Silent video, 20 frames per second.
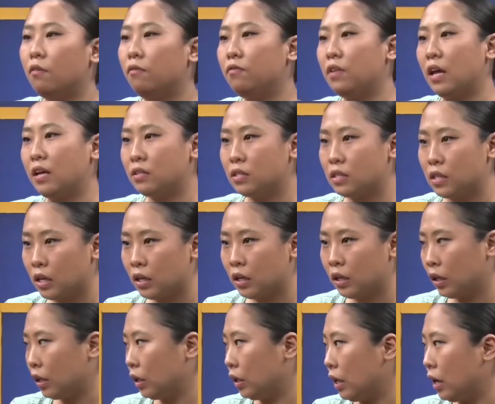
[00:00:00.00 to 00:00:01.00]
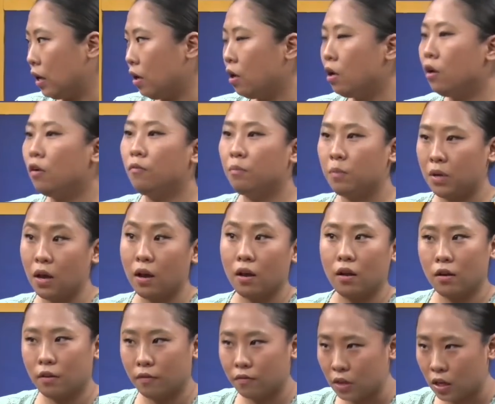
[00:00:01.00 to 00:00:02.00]
dancing. Na? Me, I
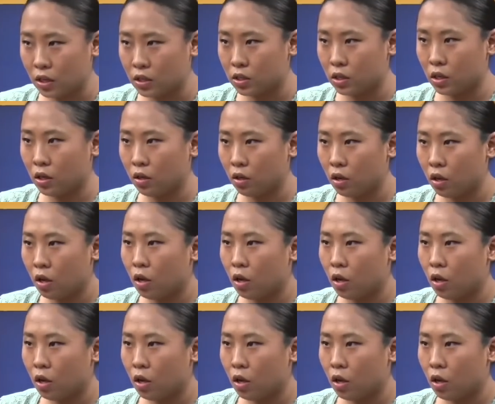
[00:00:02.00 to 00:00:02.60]
love dancing.